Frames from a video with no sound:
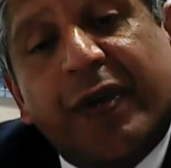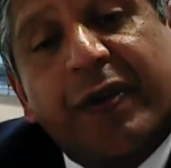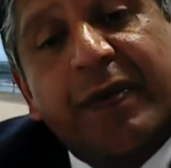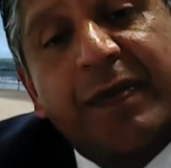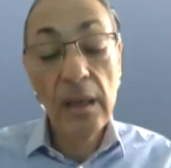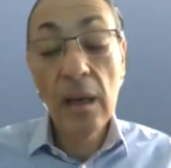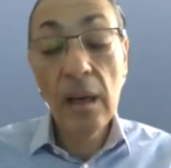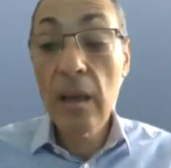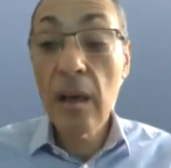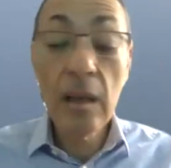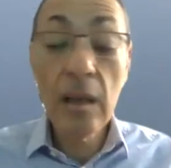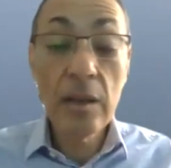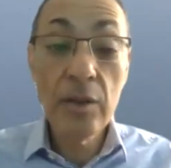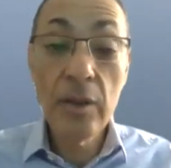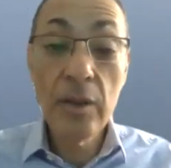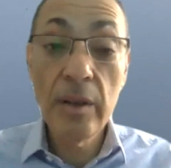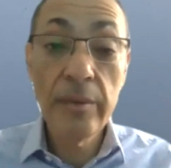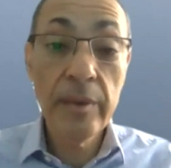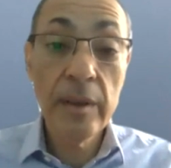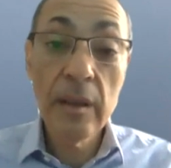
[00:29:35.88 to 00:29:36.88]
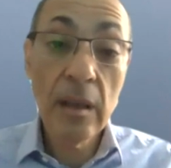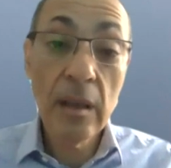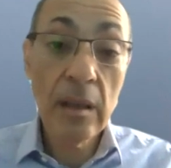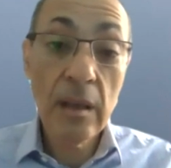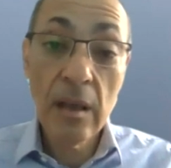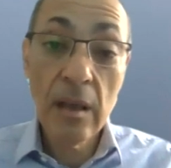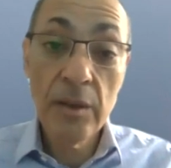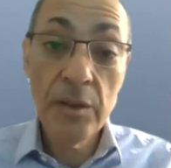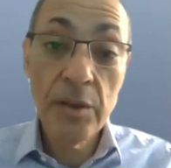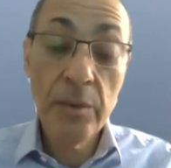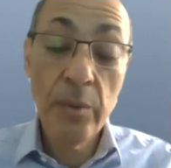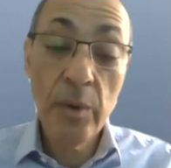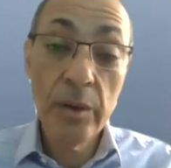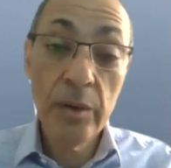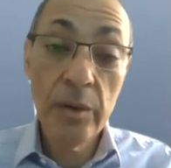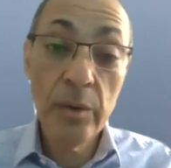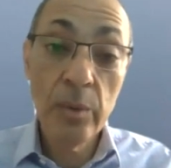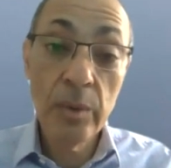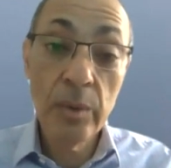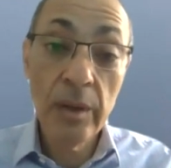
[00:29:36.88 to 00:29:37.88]
So I can't achieve it. I can't achieve what
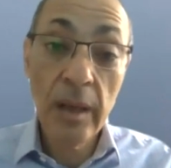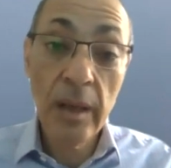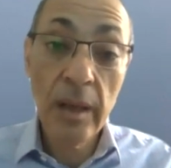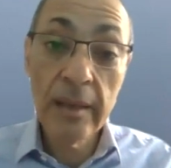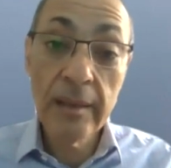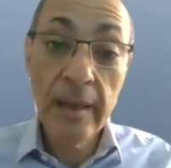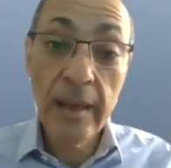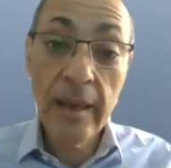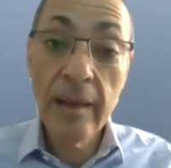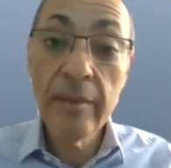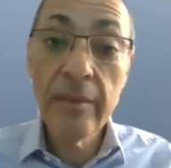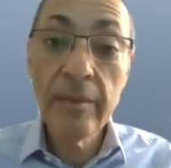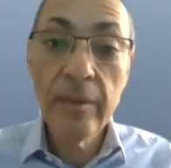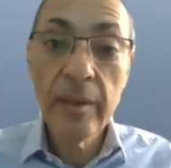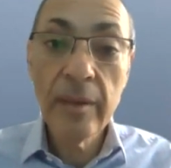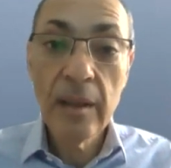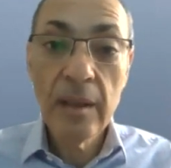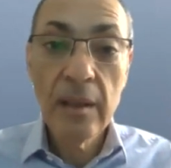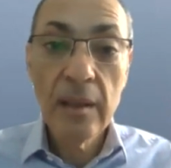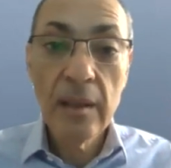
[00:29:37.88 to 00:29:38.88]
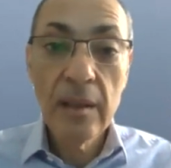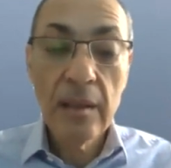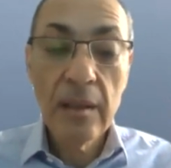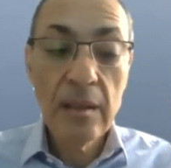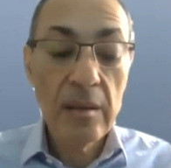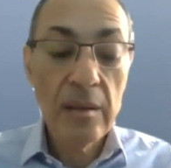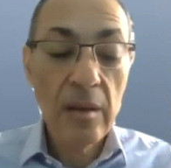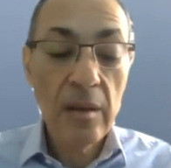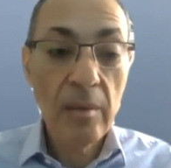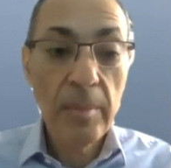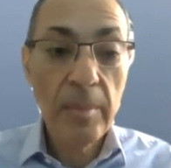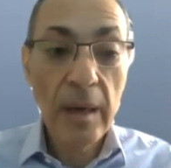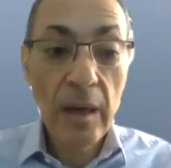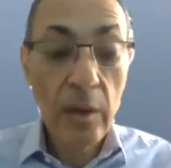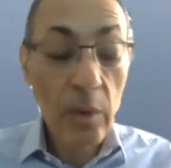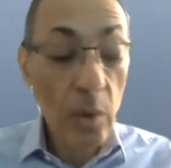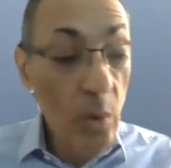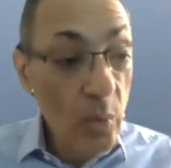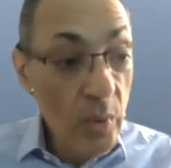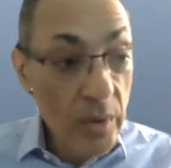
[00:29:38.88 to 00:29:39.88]
you would like to have. So, but I
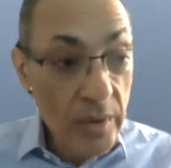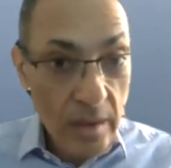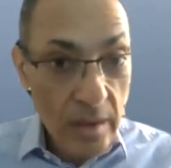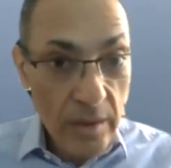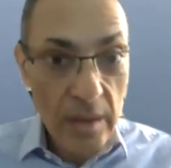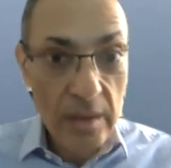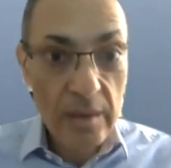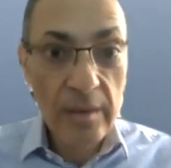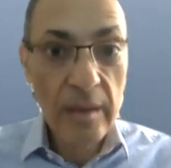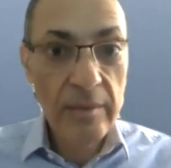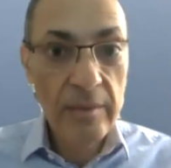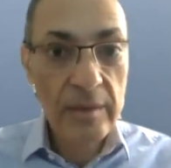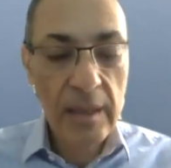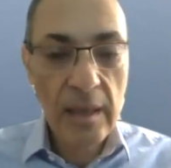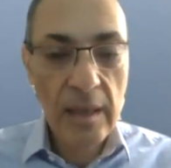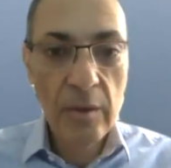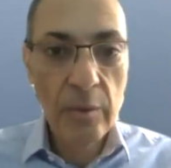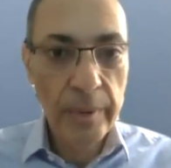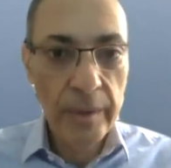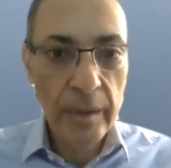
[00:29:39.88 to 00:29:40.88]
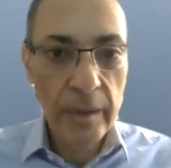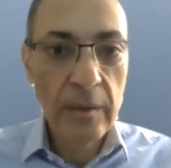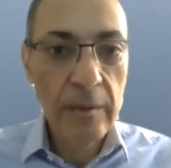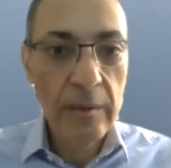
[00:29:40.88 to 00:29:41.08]
always suggest to have a second opinion.